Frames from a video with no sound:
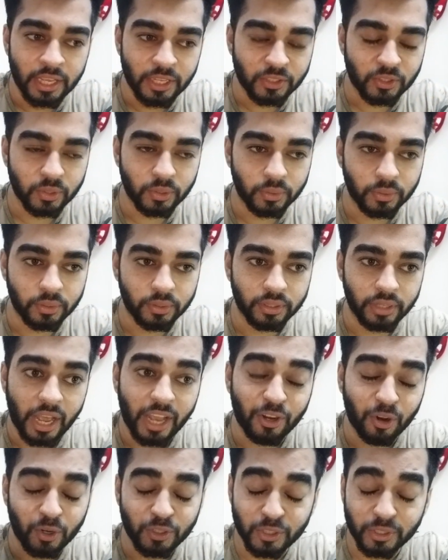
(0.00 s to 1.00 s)
so
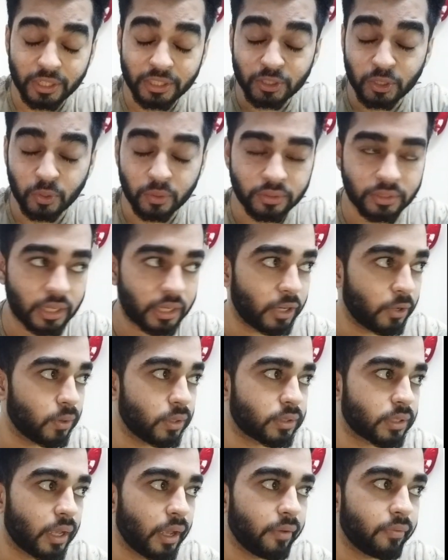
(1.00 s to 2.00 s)
and also disclose the news.